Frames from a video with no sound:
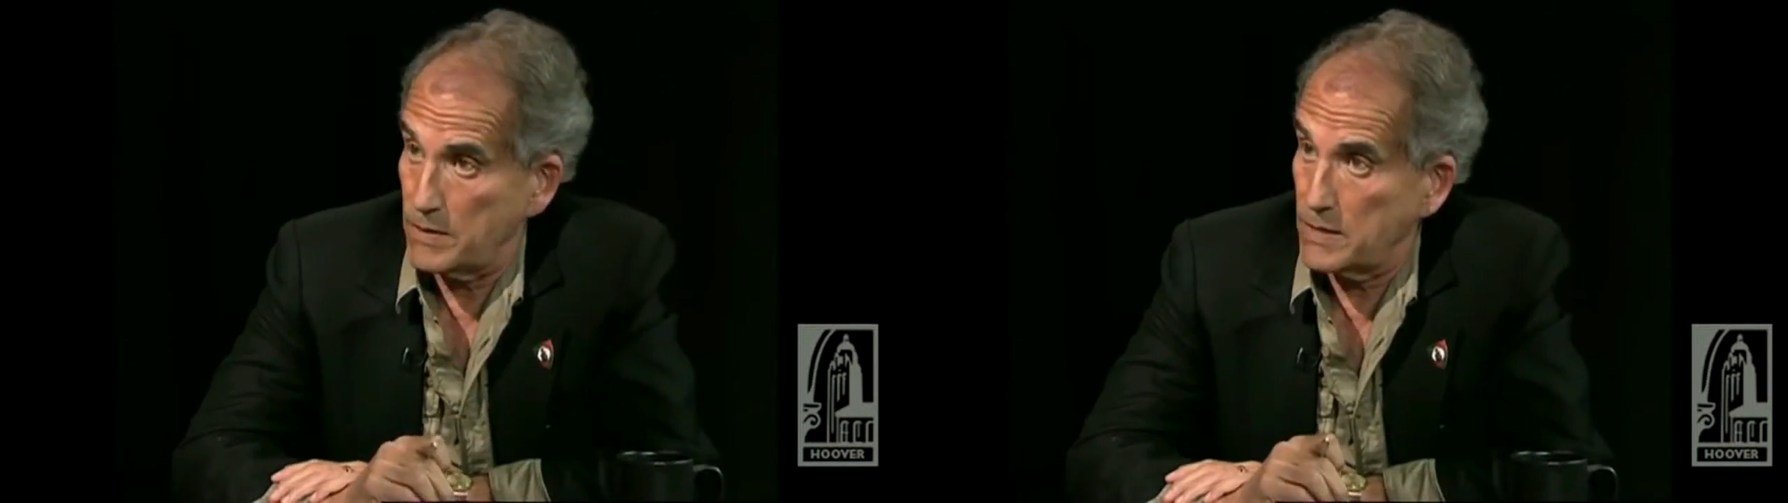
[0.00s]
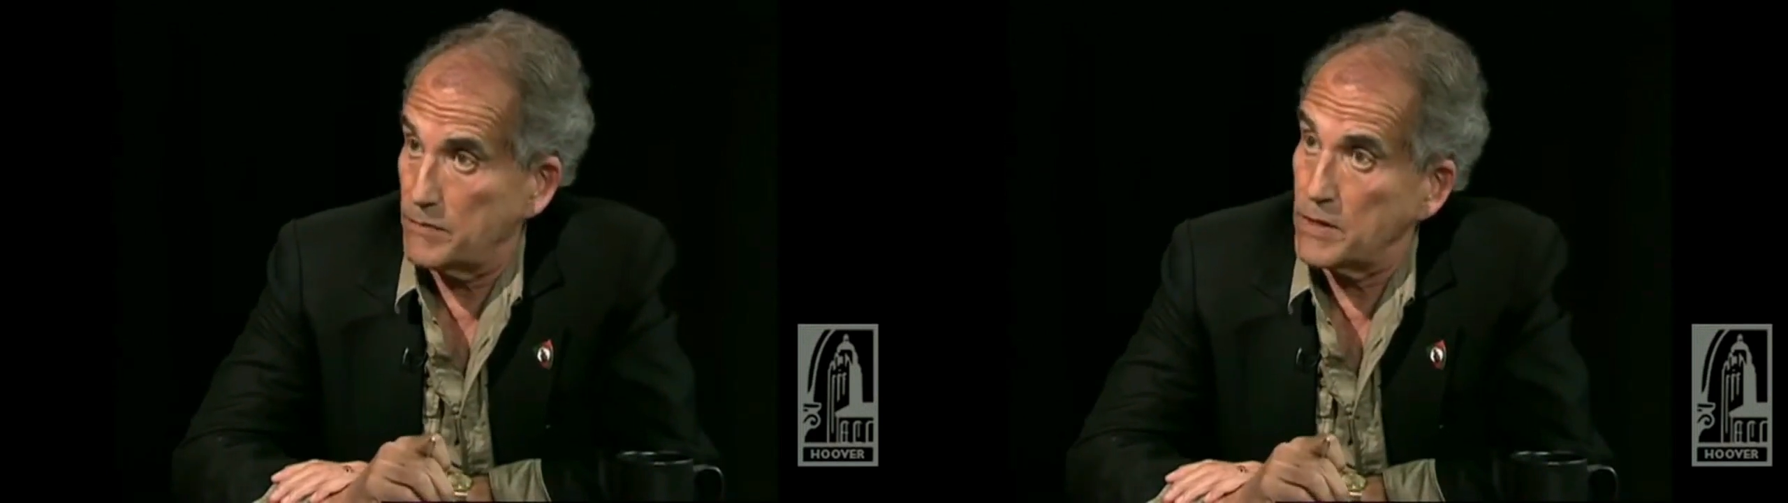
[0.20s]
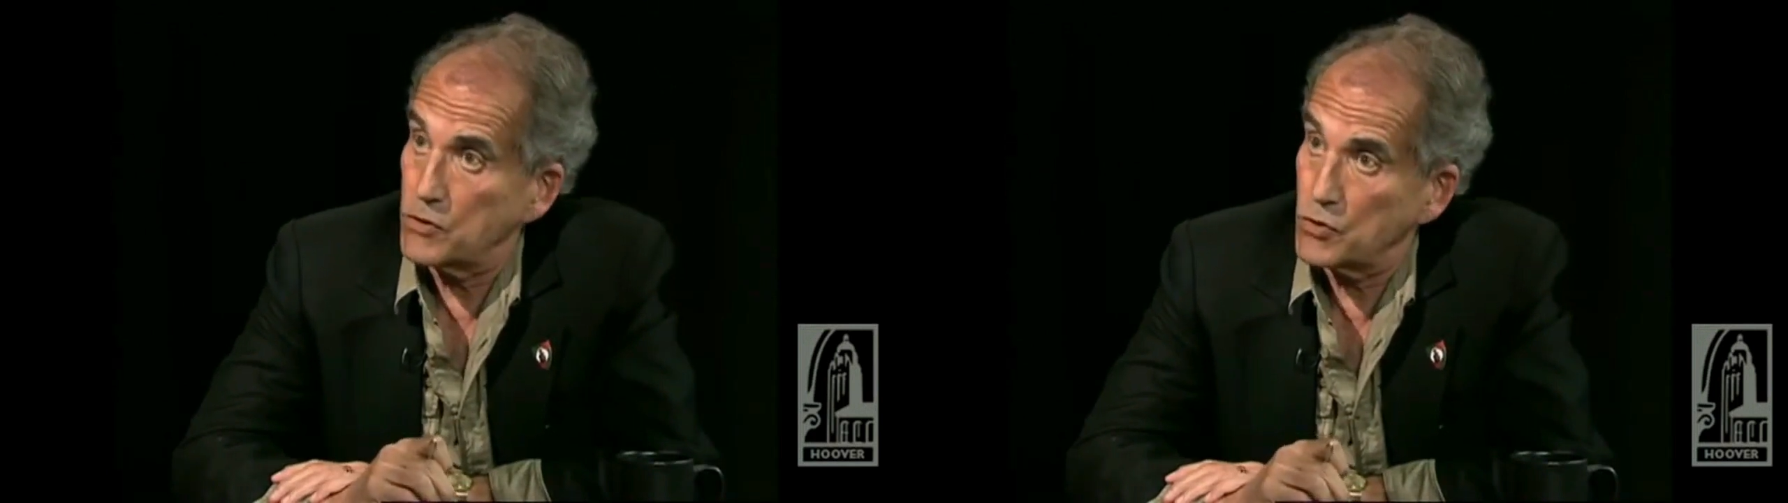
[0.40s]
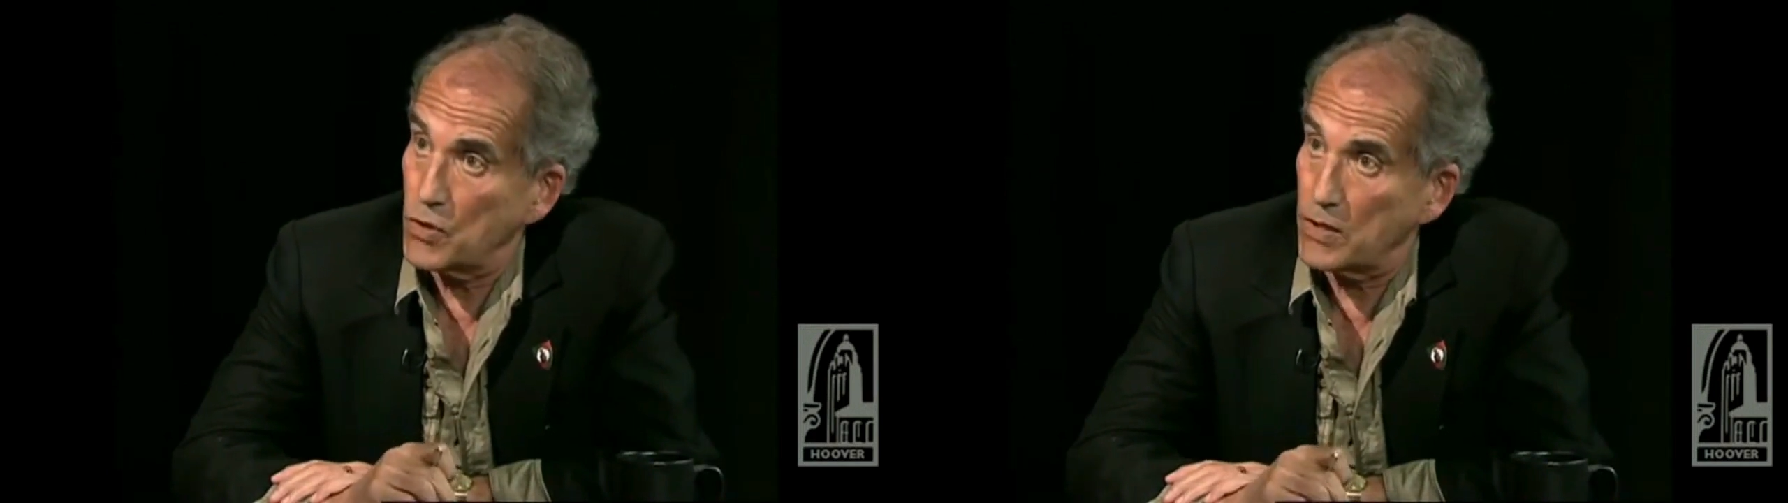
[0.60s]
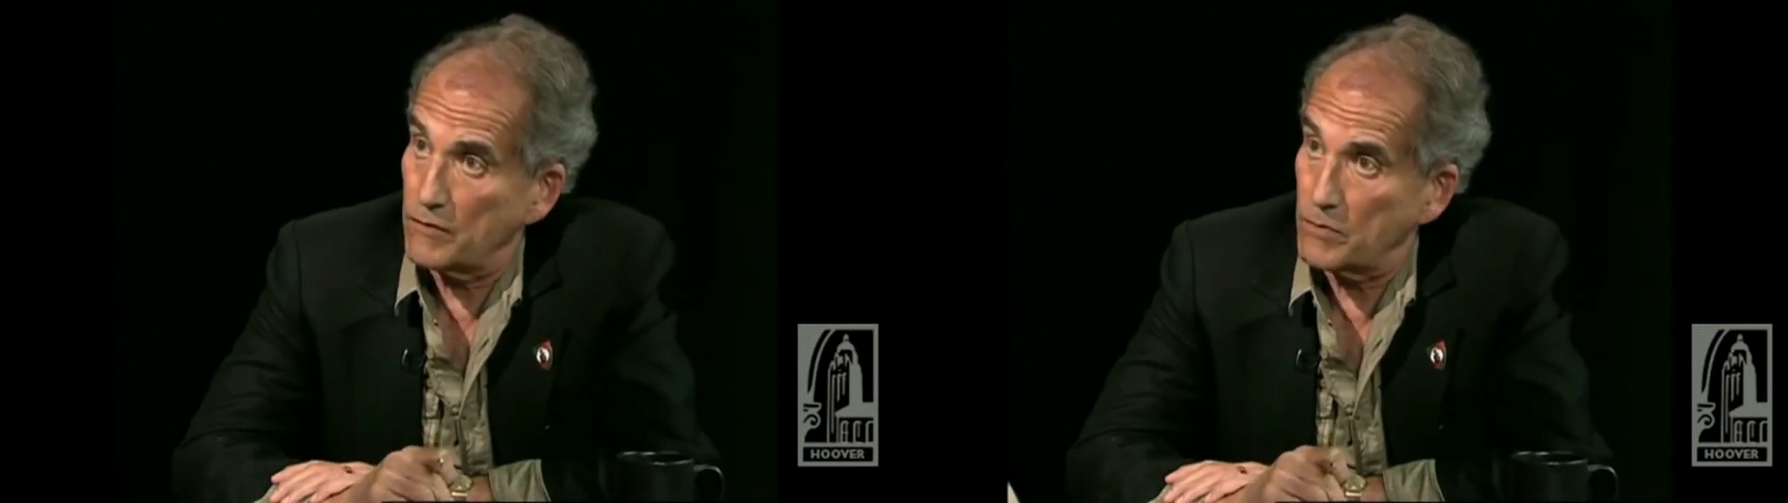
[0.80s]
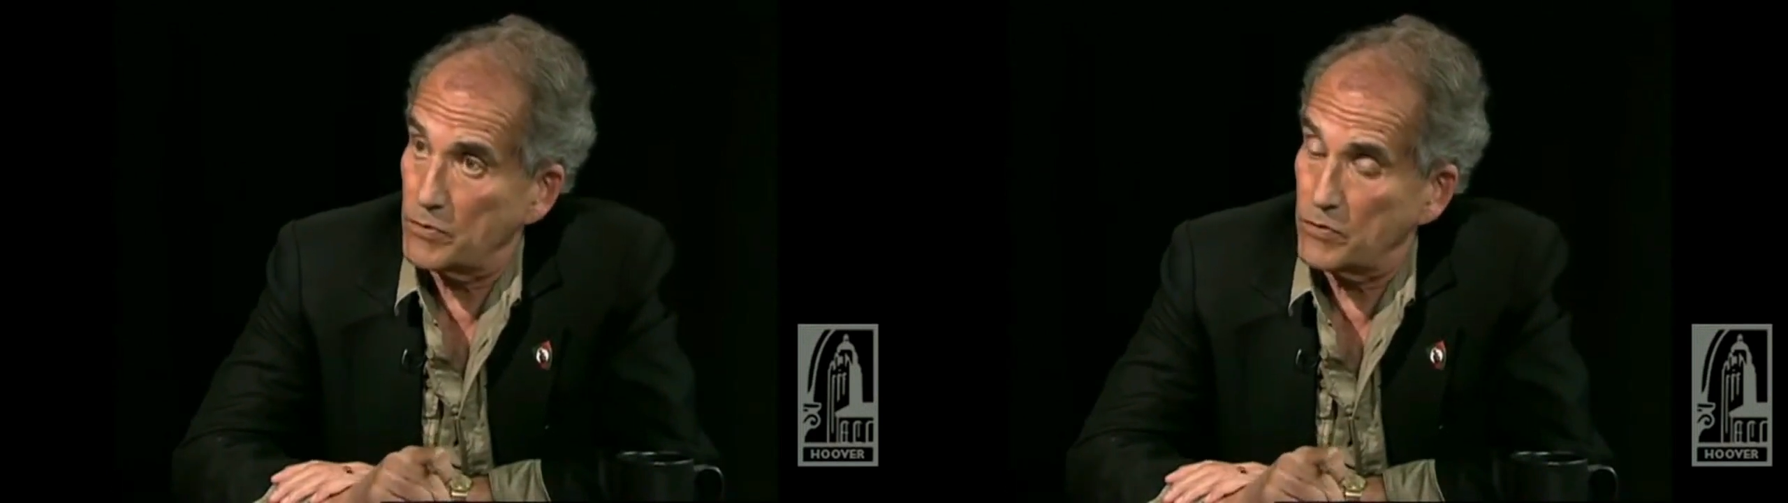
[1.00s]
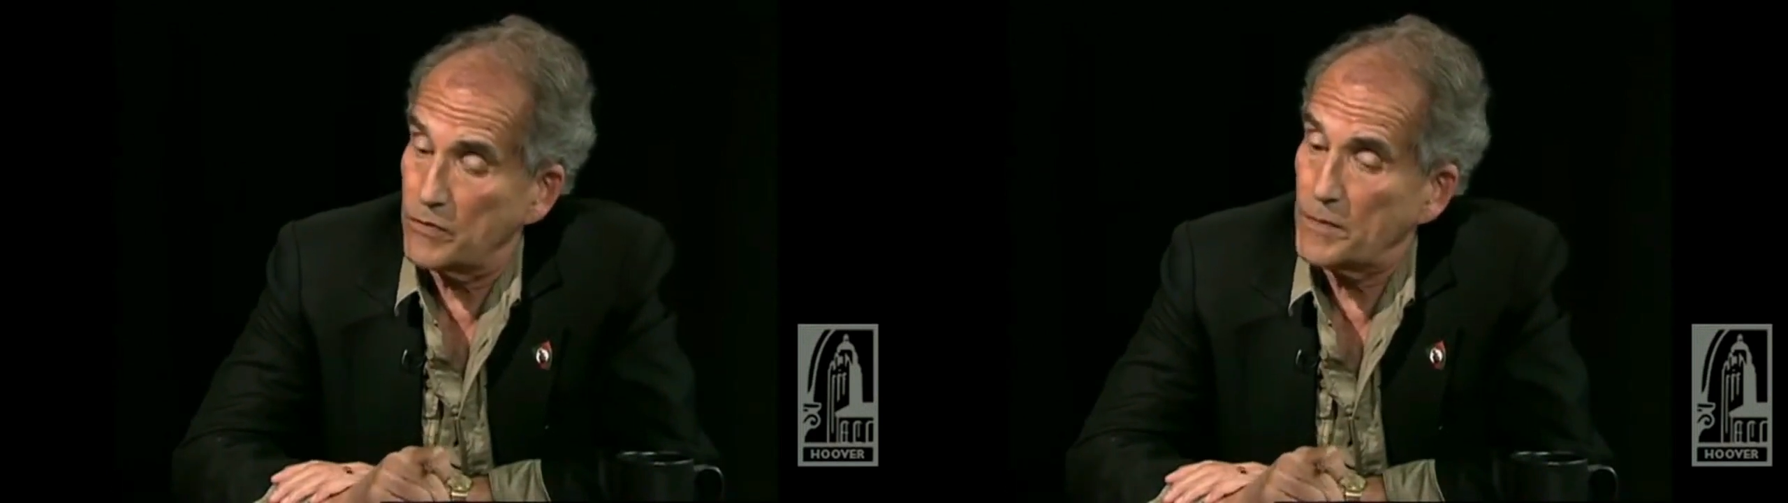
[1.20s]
something short of a proof.